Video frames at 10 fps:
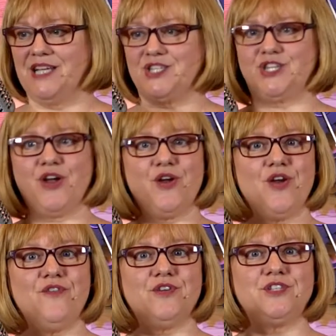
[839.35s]
share it
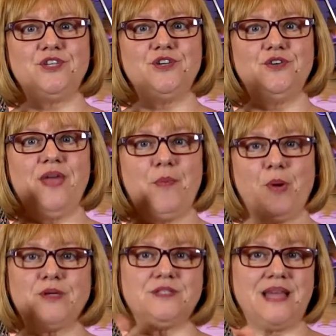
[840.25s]
over to
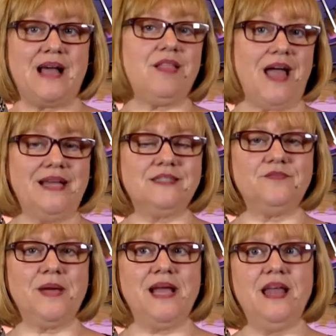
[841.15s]
that client
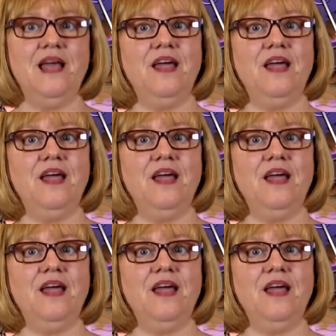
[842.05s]
of mine.